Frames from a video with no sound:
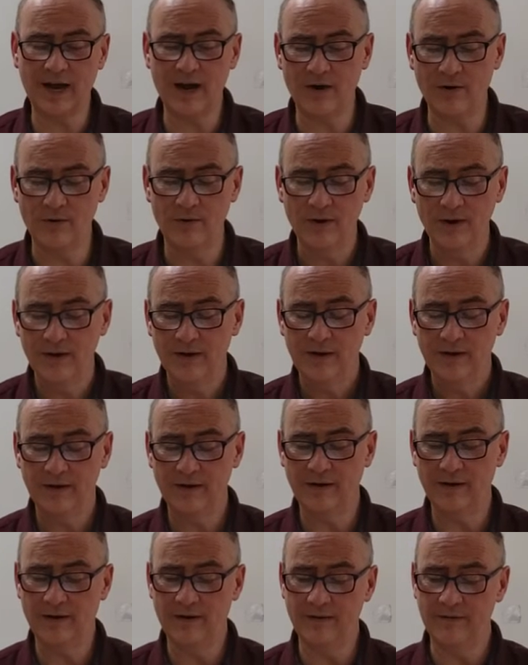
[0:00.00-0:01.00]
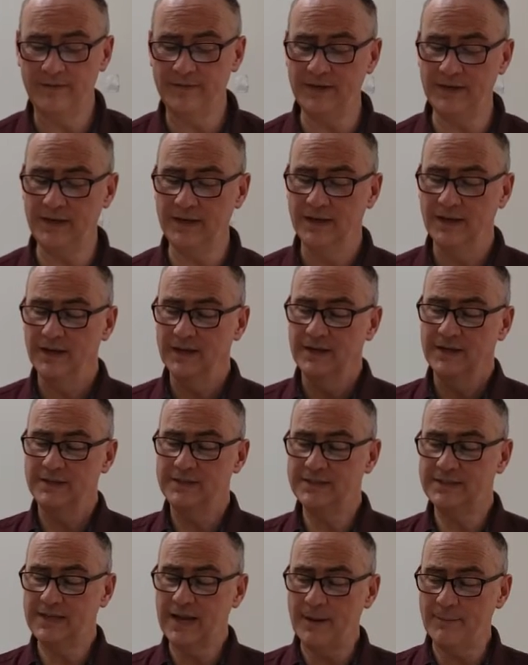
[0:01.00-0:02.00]
how uh, the
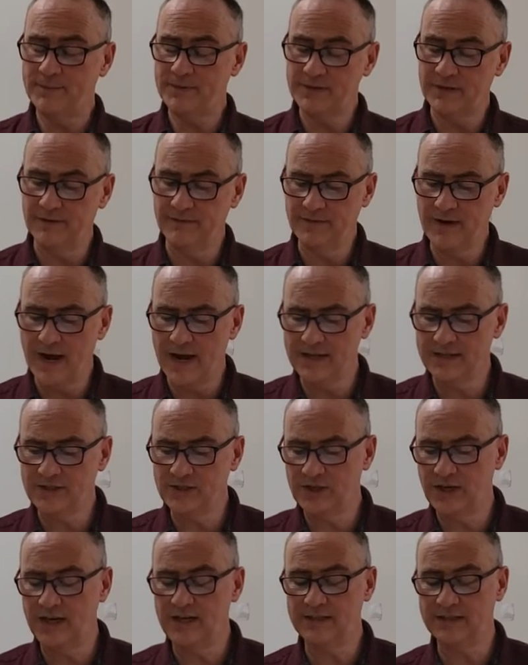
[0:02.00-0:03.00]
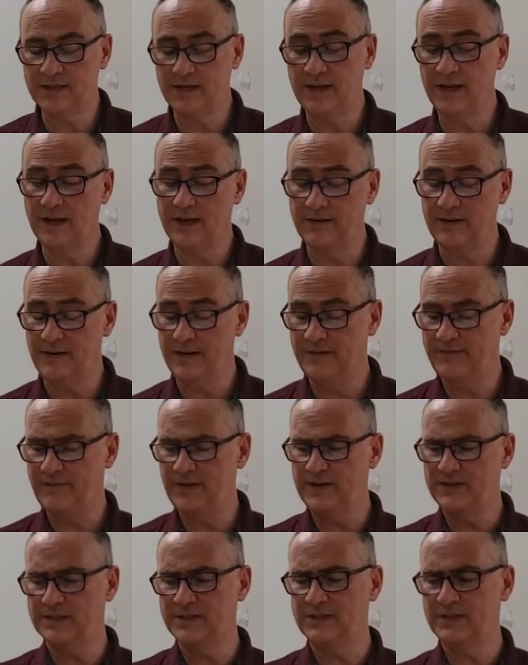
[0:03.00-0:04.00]
steps of God's chastening.
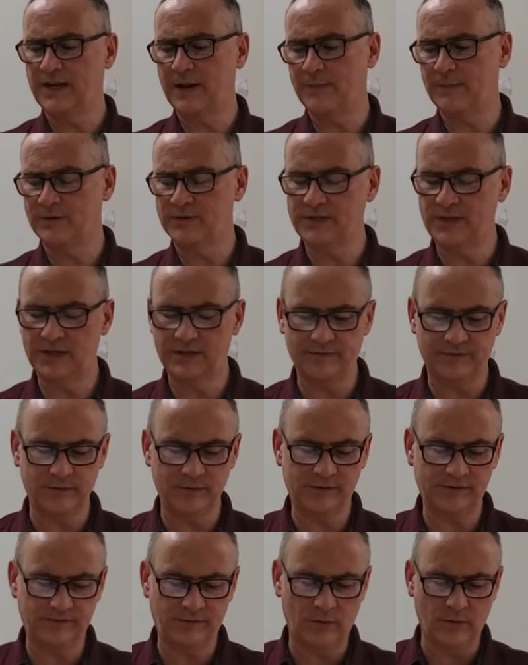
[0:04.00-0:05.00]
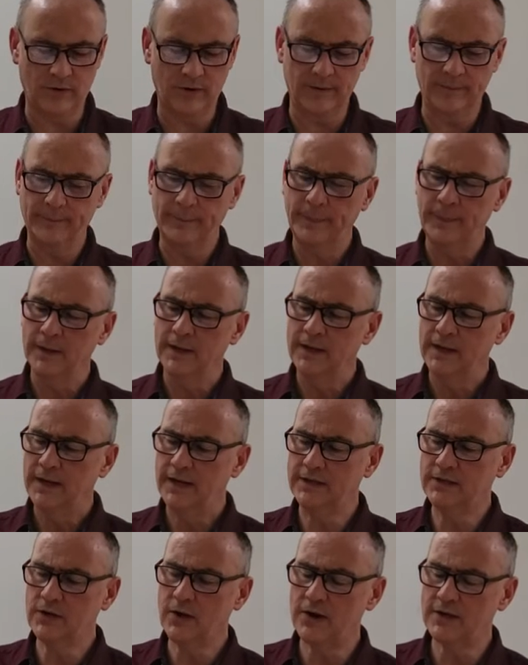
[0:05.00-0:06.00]
Ephesians chapter 6, verse 4.
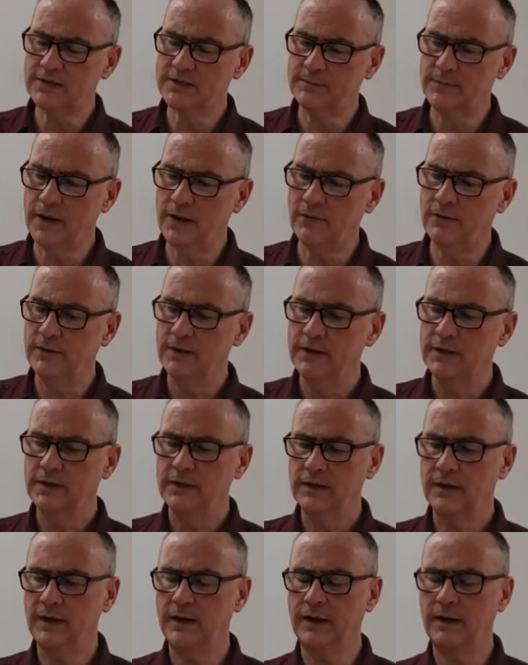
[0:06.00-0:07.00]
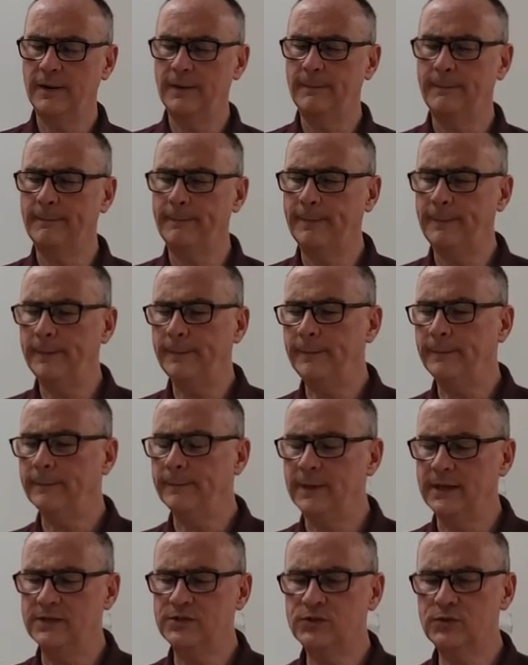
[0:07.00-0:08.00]
It talks about uh,
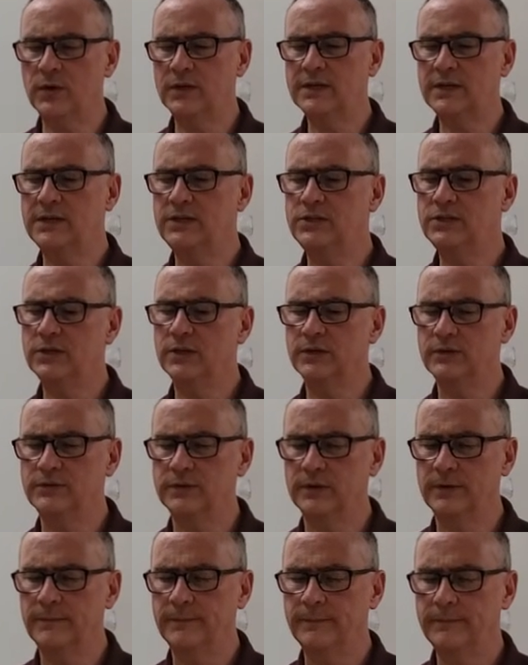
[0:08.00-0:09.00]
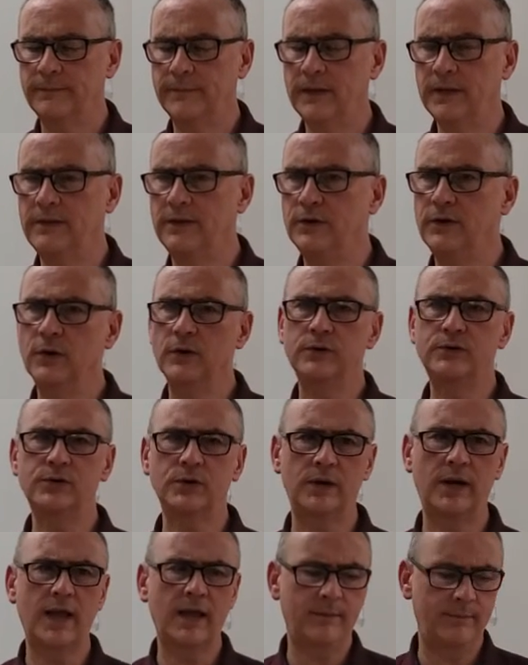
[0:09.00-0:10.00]
instructing children in the
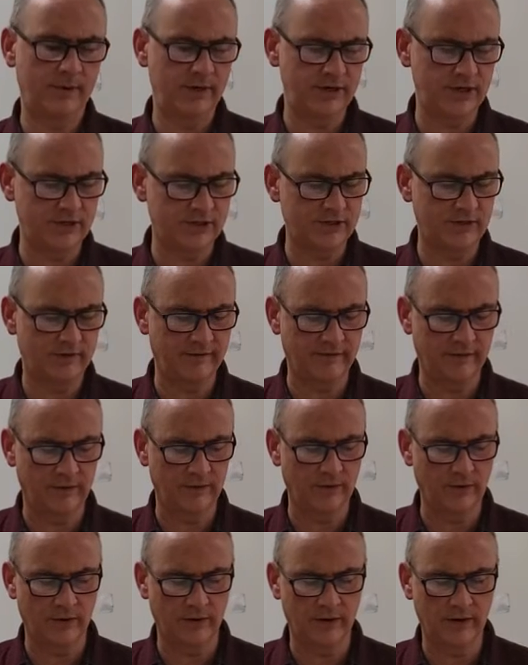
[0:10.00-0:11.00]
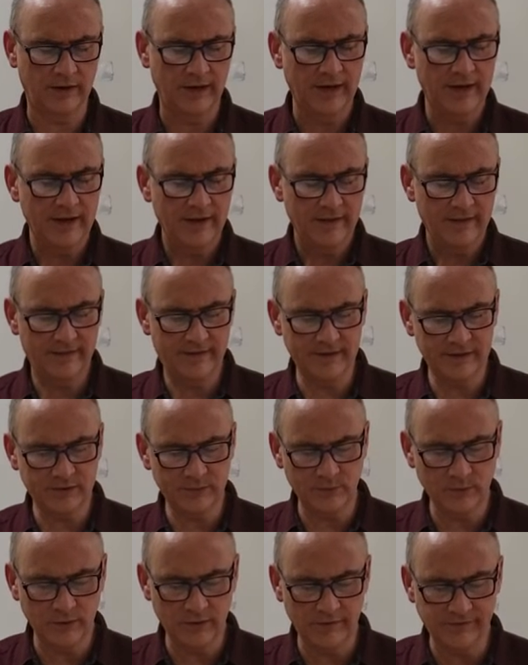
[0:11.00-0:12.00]
nurture and admonition of the Lord.
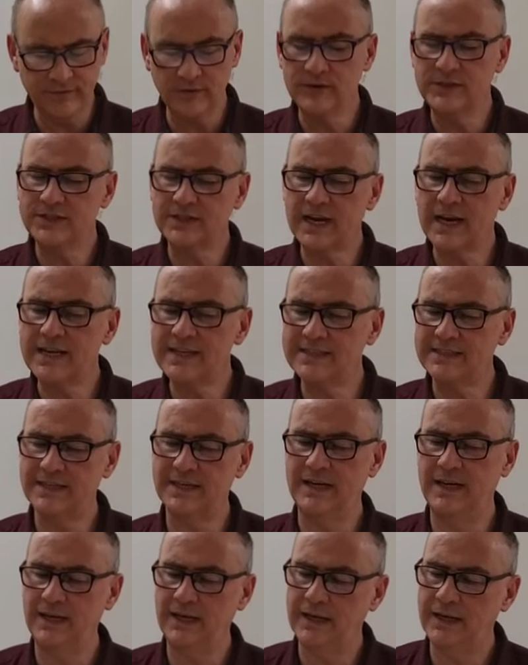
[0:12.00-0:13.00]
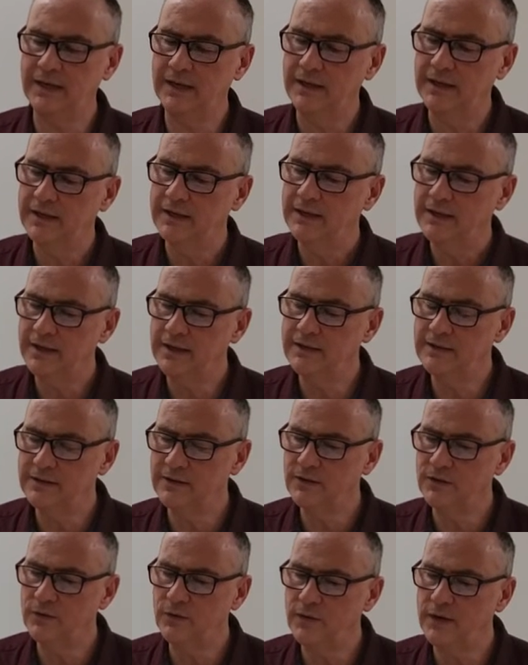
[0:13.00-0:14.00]
This word for chastening in
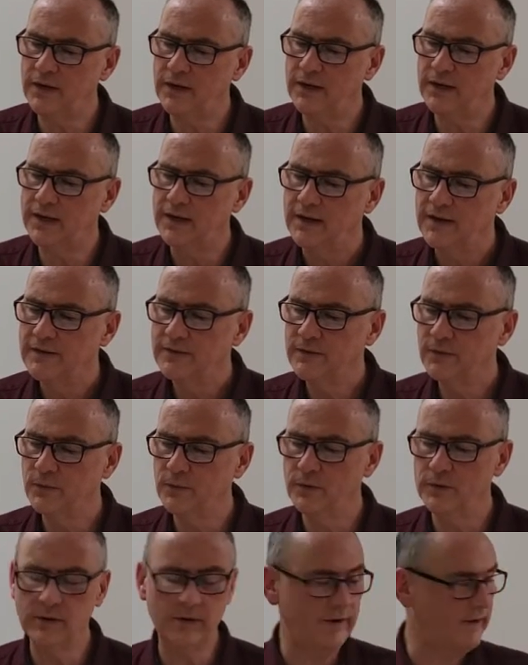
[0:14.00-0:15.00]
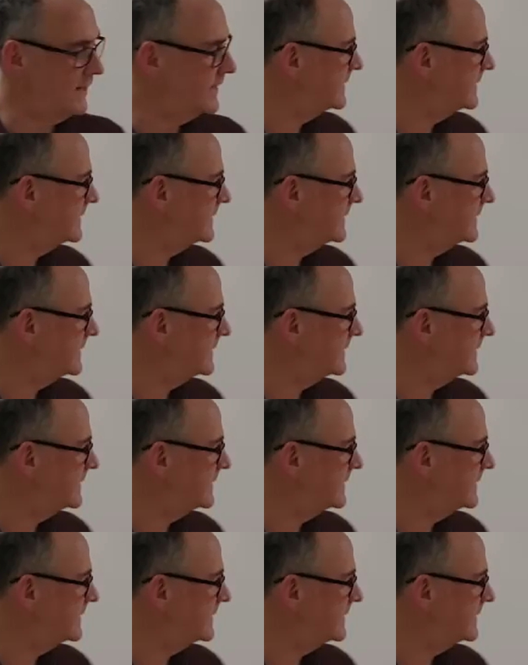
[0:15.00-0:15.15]
the Greek, the word